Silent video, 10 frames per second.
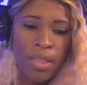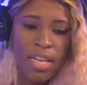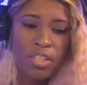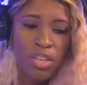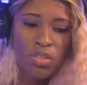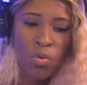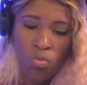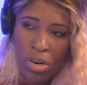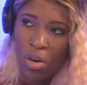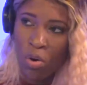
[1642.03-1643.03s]
This is the
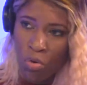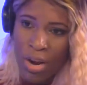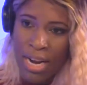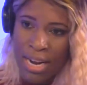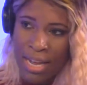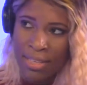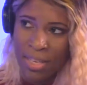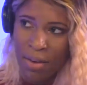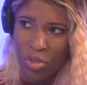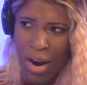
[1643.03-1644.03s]
real
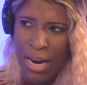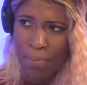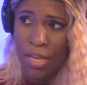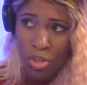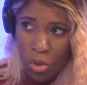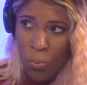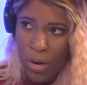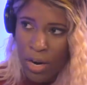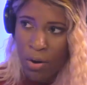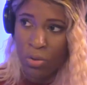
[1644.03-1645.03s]
grittiness of trying to be
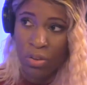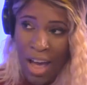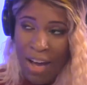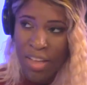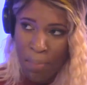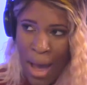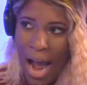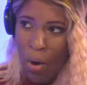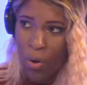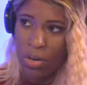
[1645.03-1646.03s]
superheroes, of having
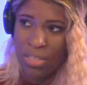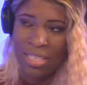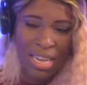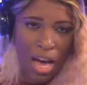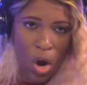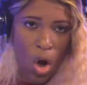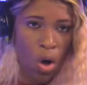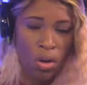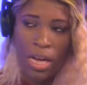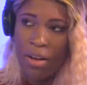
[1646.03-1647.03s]
powers. It's not
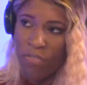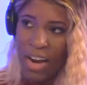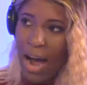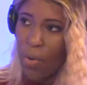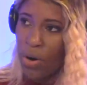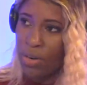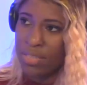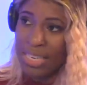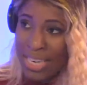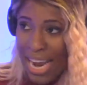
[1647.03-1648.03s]
all
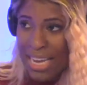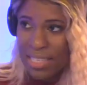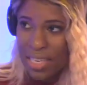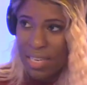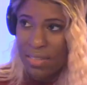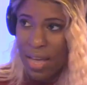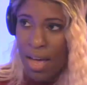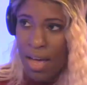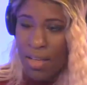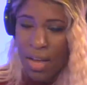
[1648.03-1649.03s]
flowers and daisies. It's true.